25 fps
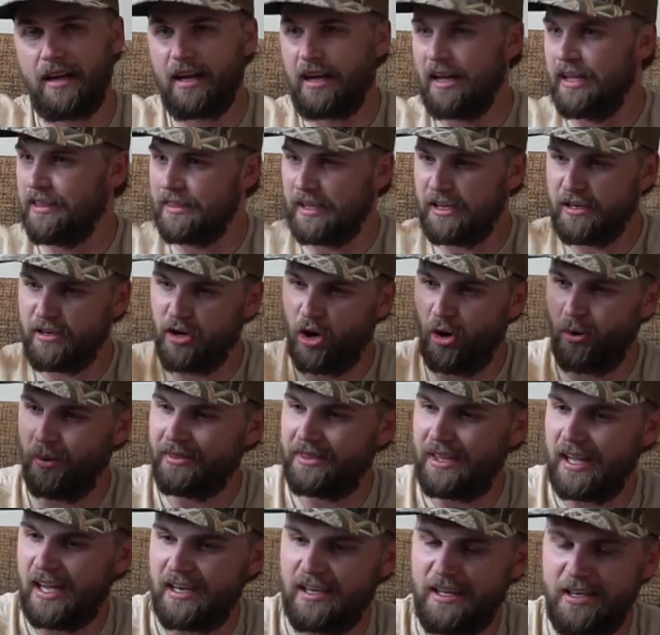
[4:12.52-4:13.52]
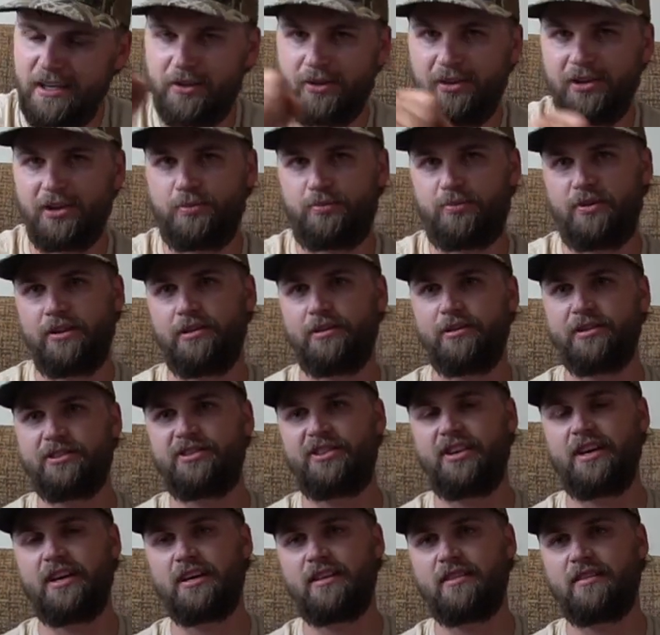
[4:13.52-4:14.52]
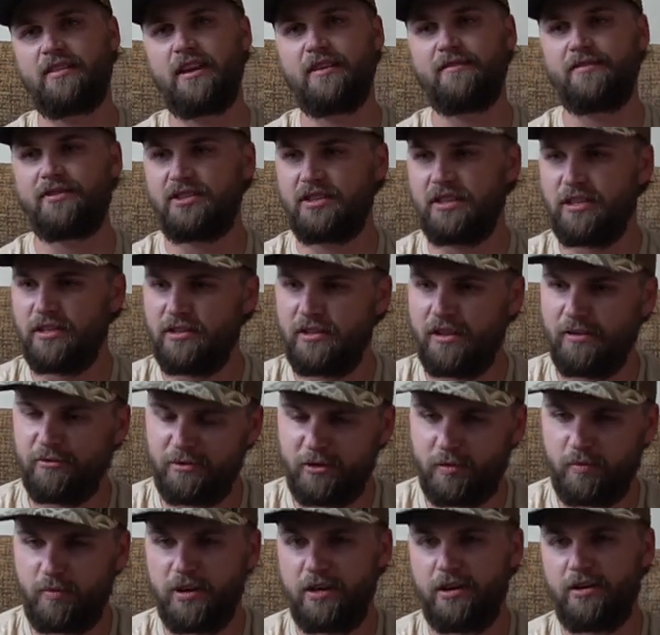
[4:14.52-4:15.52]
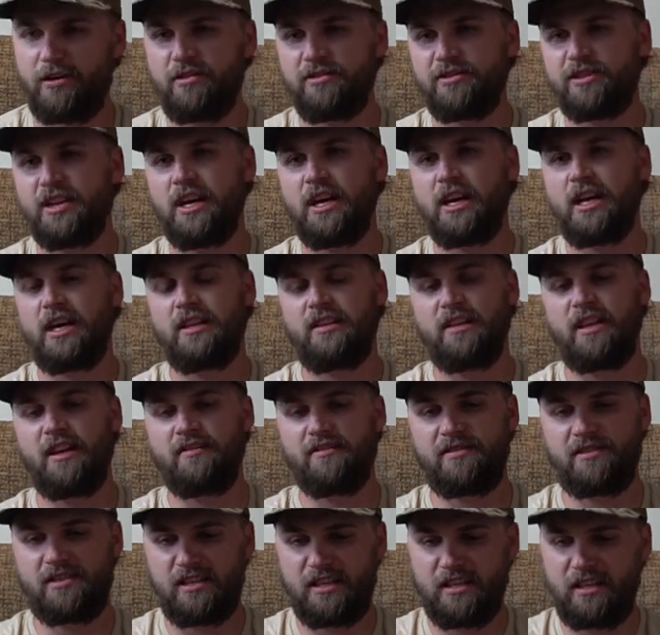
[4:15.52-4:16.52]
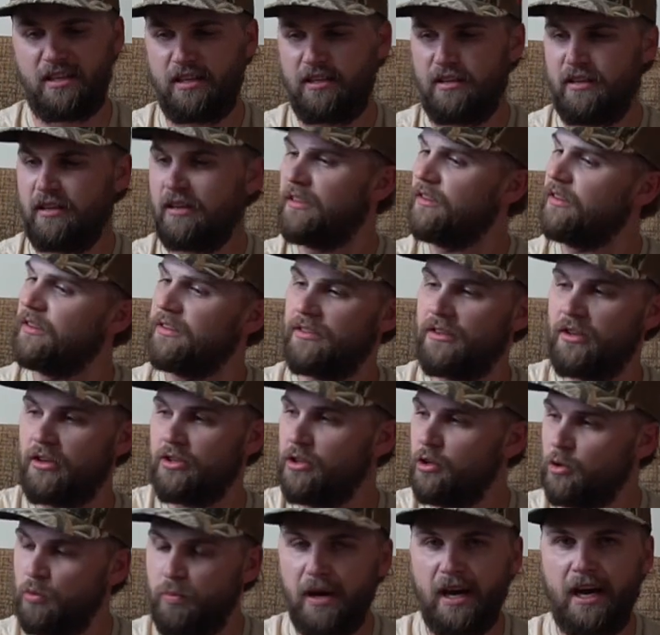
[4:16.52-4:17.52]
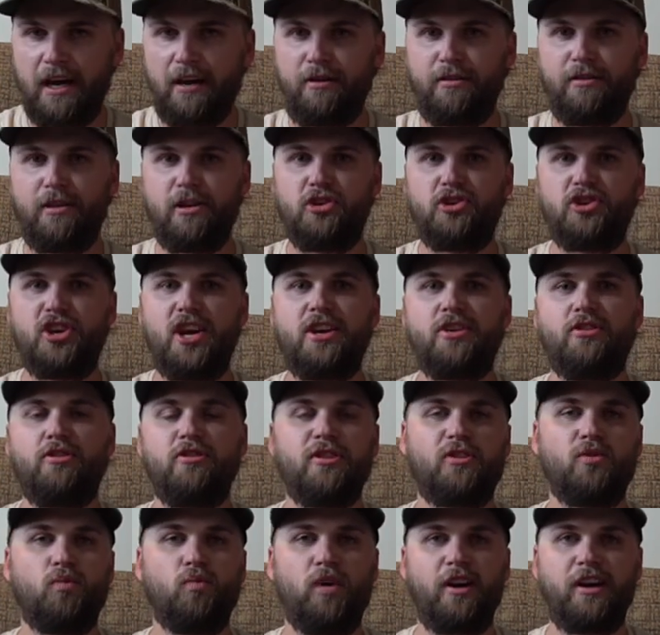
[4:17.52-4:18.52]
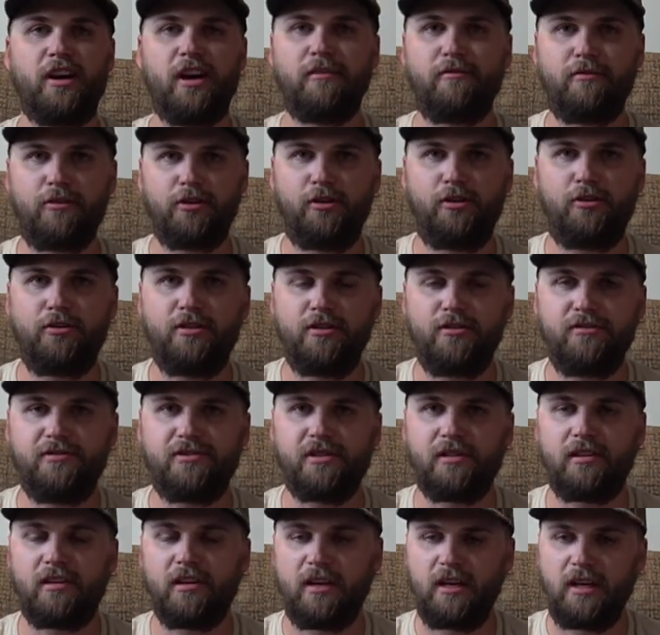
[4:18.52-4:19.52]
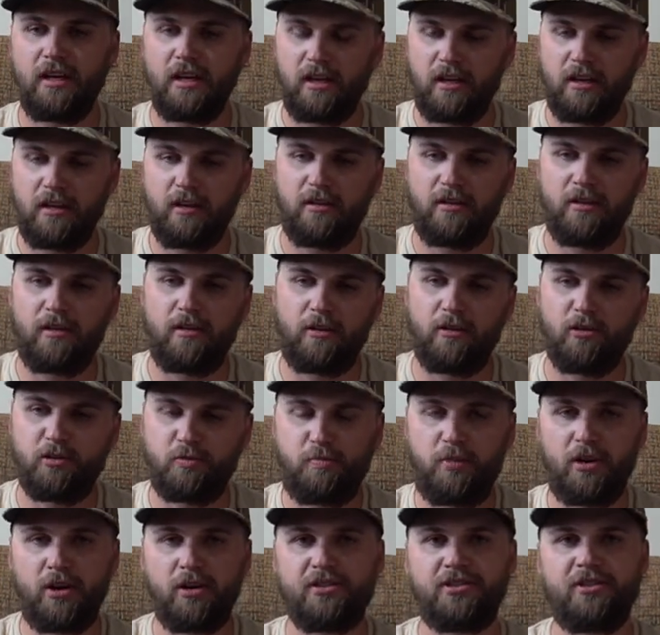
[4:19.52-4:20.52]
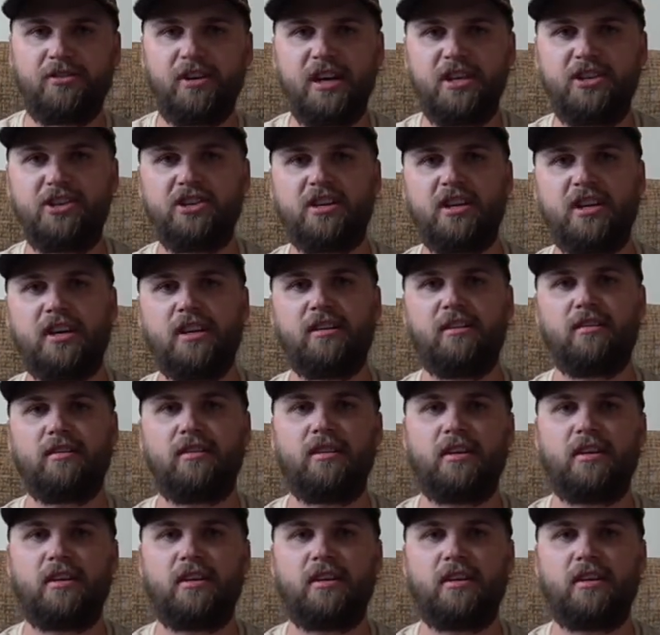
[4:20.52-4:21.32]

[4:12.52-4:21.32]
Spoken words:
And they know what that decoy spread looks like. They've seen those spinners, they've seen the U pattern, the J hook, whatever you're using. Those birds are educated.